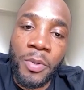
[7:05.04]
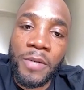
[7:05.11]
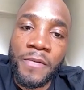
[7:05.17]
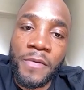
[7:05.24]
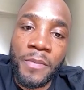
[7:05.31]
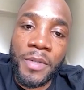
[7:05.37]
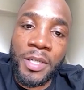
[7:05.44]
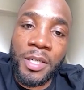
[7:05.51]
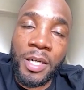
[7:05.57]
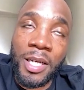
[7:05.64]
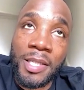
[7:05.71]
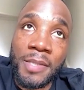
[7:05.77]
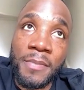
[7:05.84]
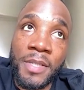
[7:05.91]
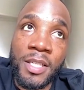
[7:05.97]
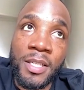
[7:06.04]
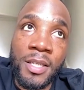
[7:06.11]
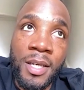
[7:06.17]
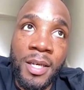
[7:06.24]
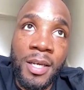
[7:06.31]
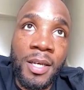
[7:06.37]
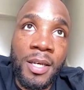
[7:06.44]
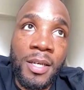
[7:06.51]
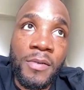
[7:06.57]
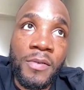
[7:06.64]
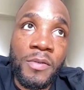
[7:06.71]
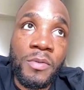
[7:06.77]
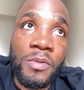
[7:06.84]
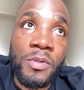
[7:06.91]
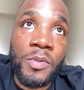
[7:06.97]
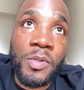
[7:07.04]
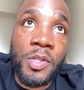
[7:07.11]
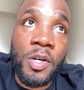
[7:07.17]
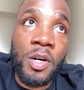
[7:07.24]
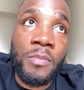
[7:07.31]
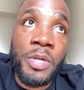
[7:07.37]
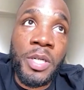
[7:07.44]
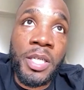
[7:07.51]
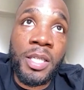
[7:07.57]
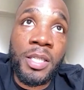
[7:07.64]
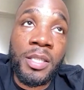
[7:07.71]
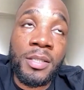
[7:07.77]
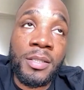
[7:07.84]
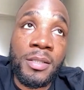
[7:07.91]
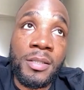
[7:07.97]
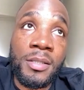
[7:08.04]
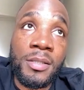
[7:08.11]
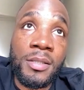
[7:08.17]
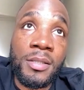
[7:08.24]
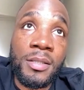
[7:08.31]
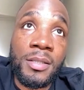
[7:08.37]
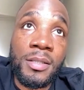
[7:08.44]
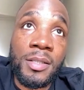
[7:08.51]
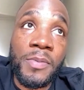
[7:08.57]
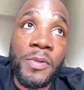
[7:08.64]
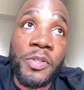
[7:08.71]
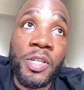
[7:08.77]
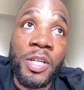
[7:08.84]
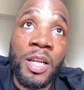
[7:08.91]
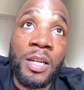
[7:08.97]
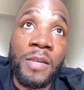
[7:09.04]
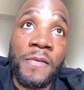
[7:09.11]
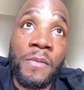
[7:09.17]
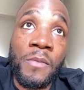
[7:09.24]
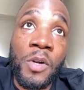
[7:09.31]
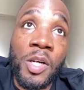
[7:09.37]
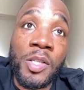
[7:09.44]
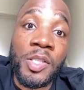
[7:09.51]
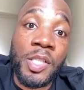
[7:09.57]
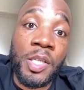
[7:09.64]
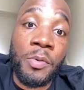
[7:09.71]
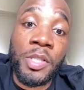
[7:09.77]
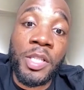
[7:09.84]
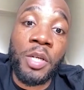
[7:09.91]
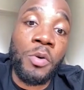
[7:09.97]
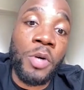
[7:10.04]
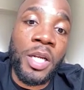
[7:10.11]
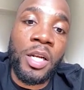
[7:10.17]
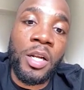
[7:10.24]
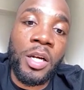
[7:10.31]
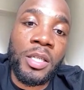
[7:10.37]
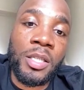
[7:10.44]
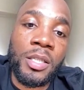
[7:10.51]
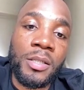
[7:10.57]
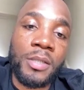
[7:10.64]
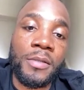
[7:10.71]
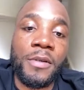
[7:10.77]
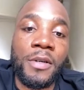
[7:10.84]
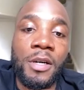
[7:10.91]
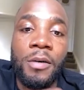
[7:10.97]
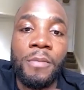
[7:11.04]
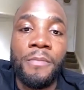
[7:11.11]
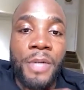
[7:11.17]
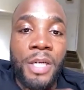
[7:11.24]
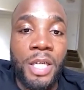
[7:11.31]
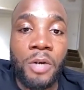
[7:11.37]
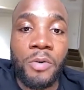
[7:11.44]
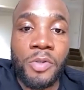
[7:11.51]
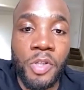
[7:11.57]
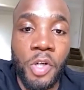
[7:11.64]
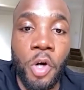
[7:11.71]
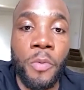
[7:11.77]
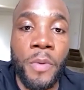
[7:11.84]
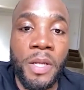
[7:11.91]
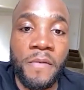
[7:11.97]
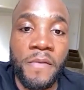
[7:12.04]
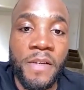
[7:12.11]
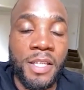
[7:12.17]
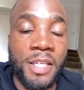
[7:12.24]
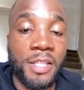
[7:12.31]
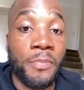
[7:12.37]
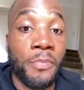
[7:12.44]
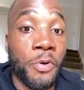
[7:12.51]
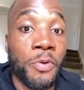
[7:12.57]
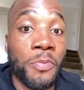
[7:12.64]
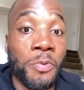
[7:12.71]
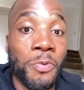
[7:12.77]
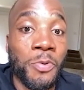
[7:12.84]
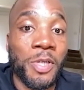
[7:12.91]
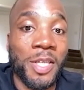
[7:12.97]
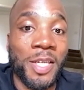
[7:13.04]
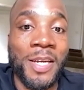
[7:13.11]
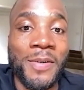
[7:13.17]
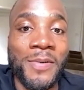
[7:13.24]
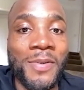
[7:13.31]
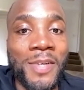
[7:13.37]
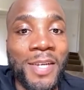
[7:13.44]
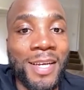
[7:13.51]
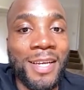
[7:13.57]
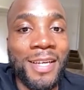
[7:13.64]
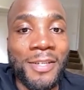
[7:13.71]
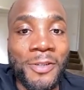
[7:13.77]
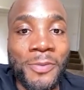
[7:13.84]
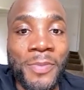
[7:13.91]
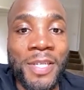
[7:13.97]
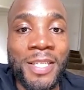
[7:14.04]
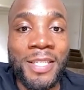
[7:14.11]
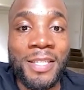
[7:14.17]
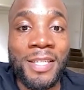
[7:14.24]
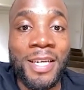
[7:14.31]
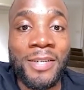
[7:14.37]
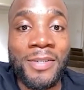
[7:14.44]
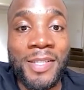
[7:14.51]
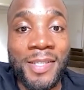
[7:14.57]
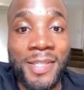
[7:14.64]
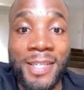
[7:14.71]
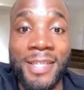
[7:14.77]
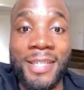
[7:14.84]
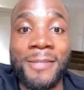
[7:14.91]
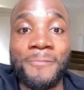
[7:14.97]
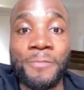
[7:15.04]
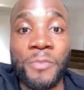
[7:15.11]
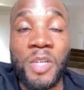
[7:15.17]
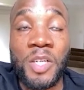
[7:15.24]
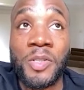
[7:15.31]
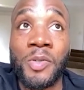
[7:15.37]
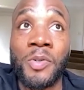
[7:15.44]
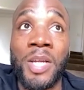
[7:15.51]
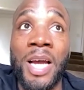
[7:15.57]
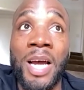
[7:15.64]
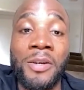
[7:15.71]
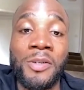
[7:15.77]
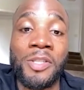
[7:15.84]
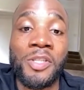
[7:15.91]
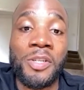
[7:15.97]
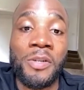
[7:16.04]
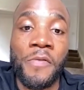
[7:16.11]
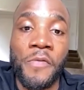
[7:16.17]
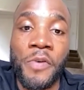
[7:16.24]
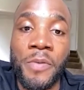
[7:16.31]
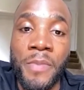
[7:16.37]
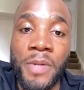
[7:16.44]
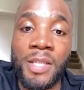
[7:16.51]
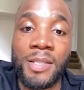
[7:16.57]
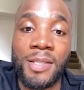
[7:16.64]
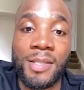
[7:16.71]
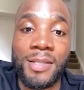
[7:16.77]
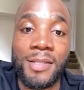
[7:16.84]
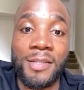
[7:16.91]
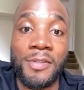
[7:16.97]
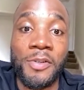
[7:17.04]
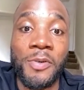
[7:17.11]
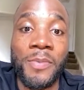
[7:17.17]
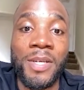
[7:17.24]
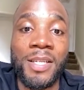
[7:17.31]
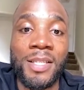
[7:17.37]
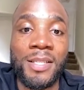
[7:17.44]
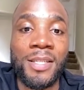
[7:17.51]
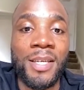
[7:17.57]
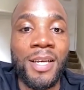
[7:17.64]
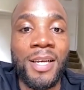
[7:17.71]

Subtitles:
from me at the last minute was heartbreaking, and especially like from last year when Till headlined it. And I was the co-main event, and it booed me walking out. You know what I mean? And now this year, I sold it out in literally 3 minutes. You know what I mean? And